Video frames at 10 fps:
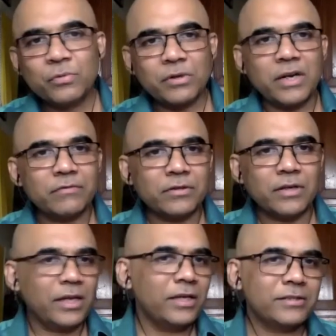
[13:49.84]
would never
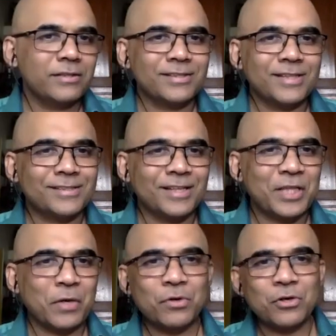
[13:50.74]
age, in the sense that
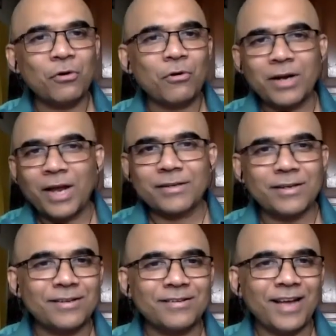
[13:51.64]
they would go on
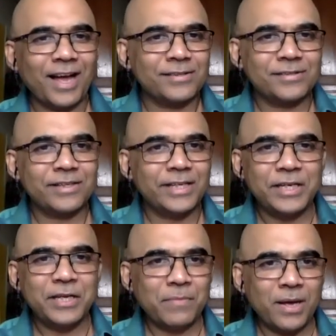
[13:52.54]
acting as the
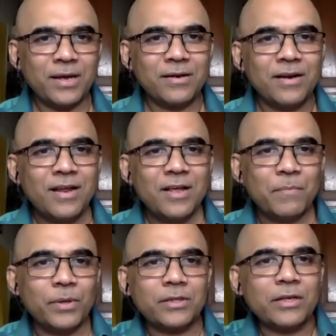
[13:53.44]
leading man,
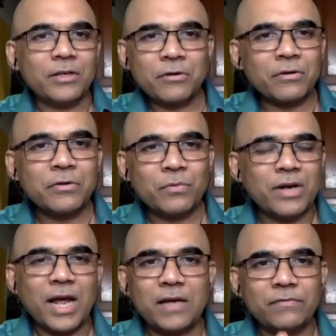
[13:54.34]
but the heroine would
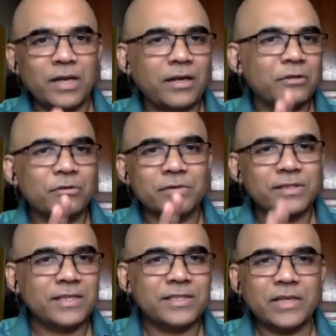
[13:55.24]
have, like, I don't know,
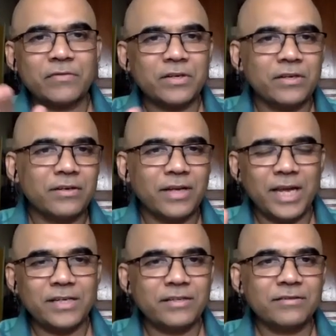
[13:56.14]
6, 7 year,
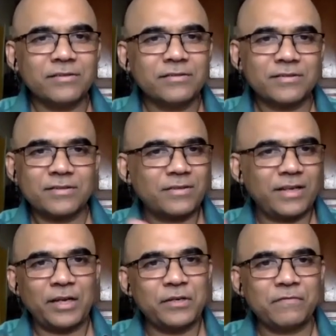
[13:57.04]
8 years
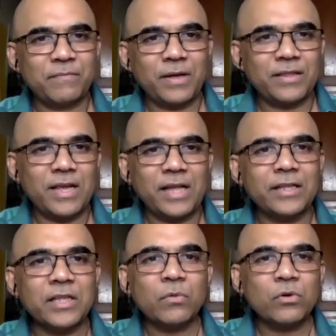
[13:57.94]
kind of thing, and
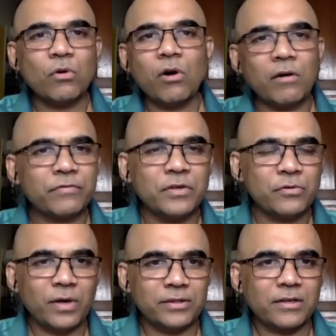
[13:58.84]
then they would go off and
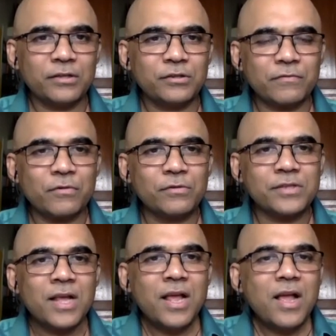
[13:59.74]
do other kinds of
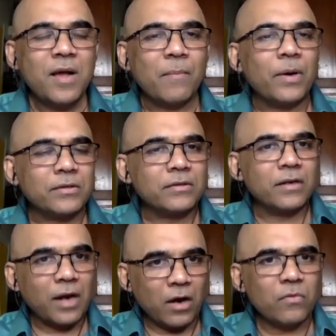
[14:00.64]
roles. But
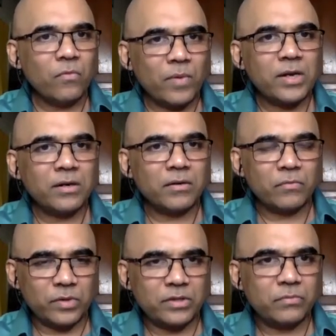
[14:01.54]
now, when
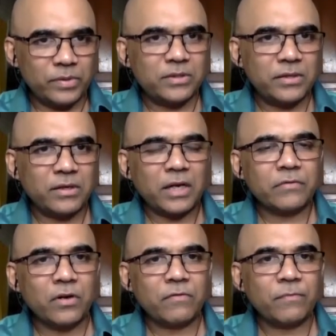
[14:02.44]
with the
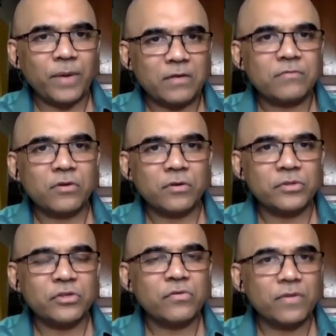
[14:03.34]
arrival of
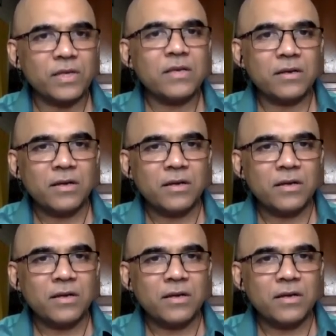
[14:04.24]
platforms, do you think